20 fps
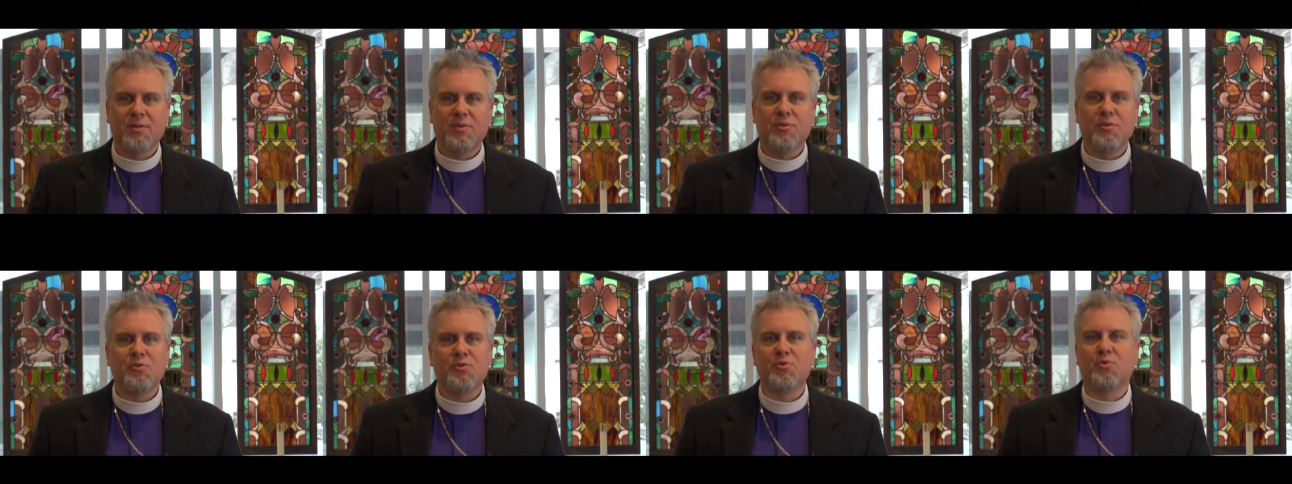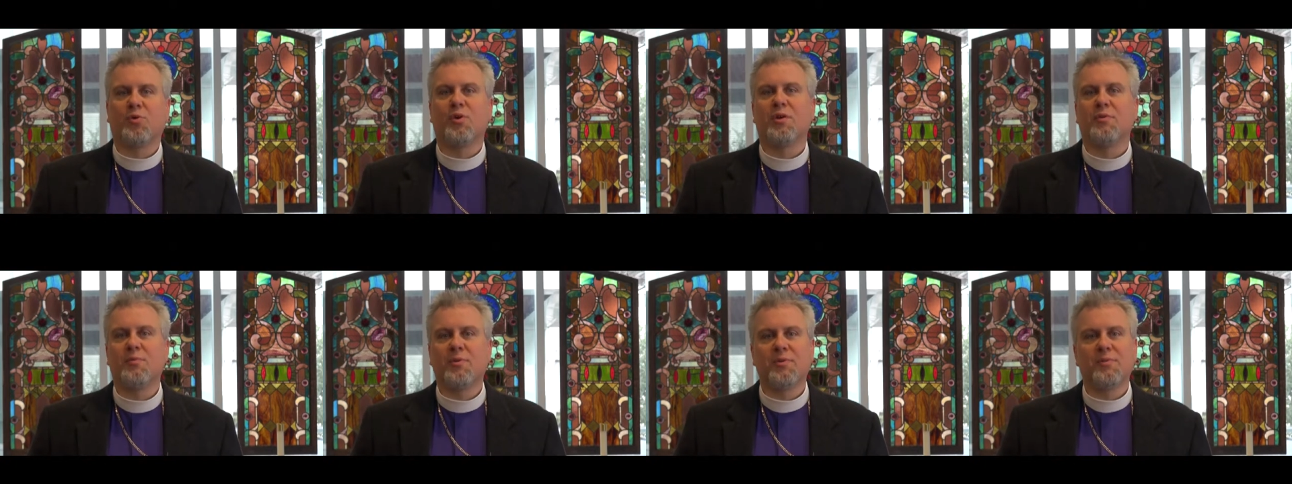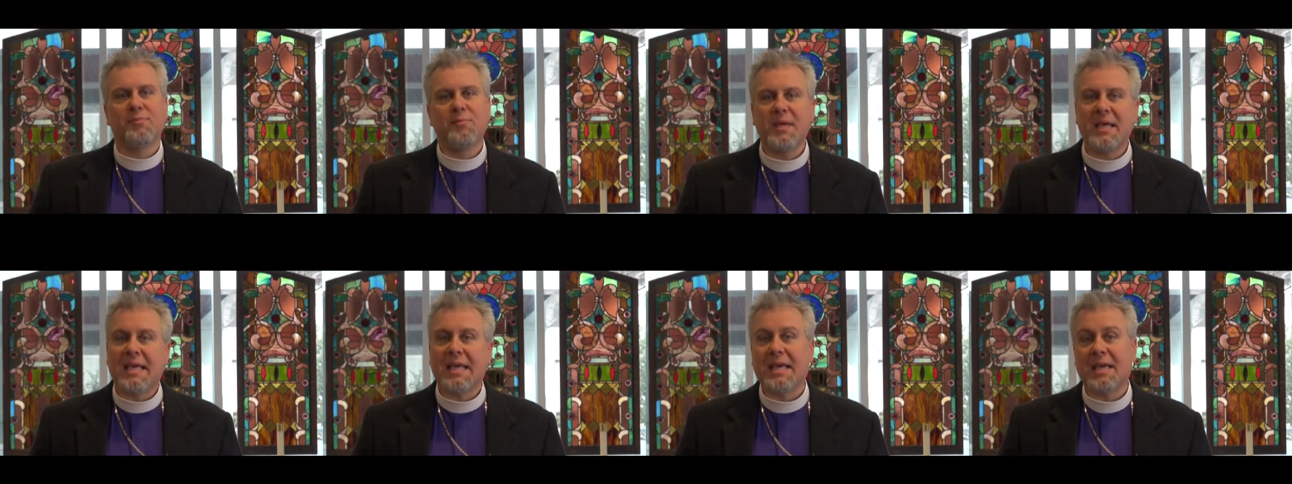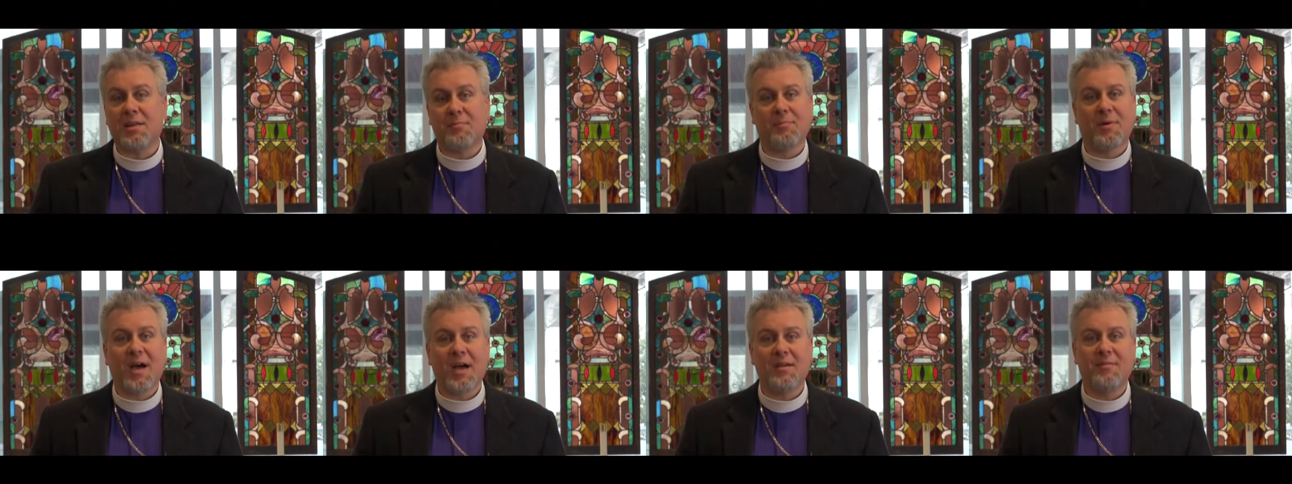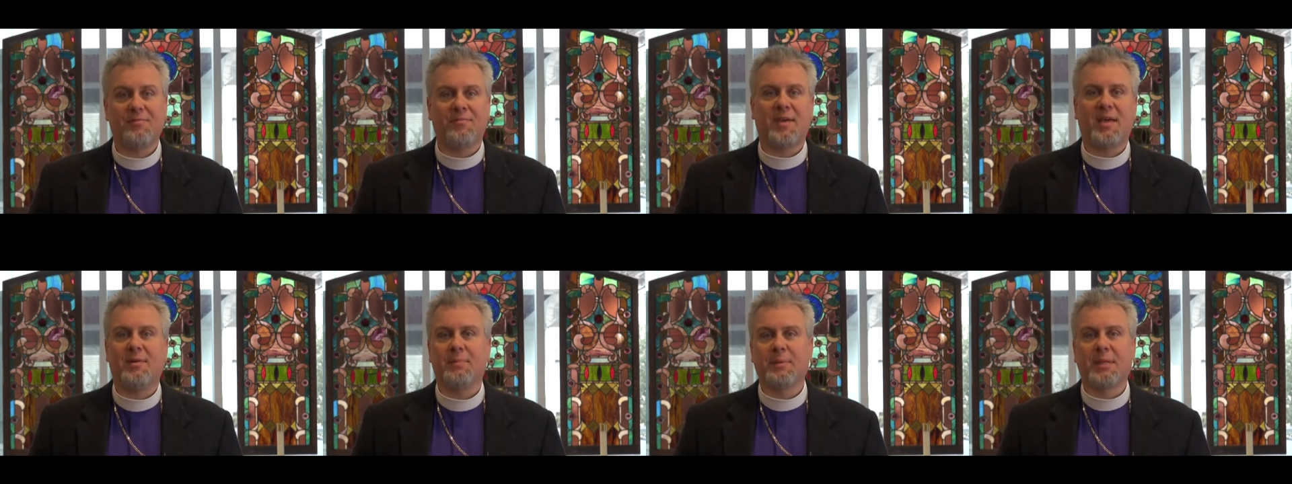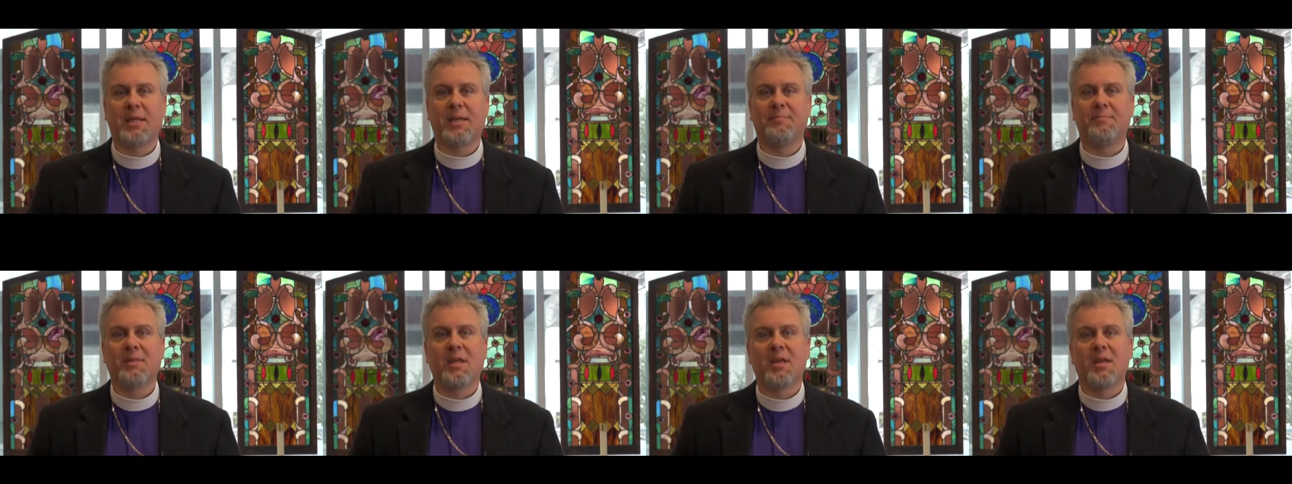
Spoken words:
to join with me and my family